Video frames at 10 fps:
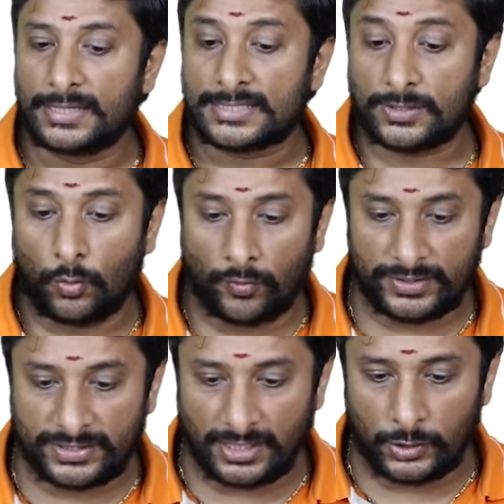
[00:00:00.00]
So over
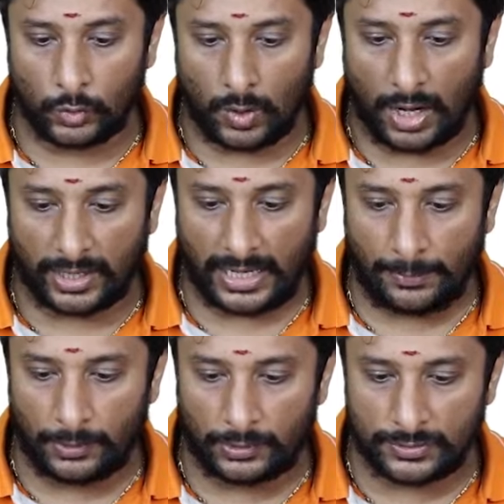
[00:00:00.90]
here you are
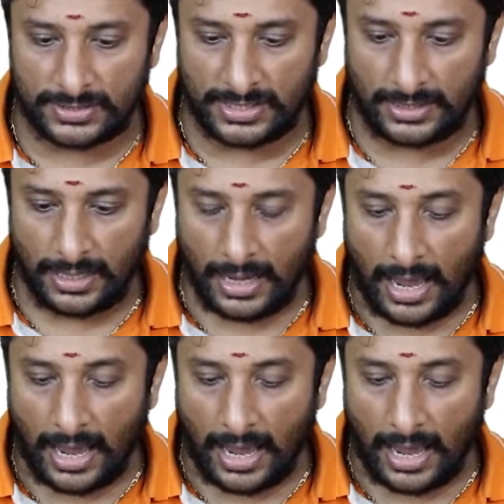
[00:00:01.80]
able to see,